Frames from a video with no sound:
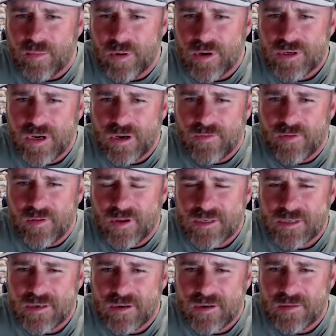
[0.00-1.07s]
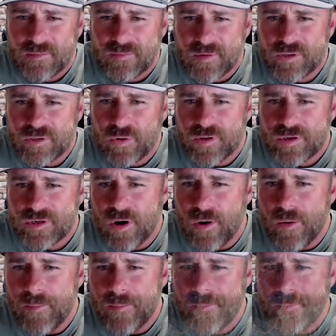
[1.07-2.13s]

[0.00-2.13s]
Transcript: appreciate you for listening. Enjoy the show.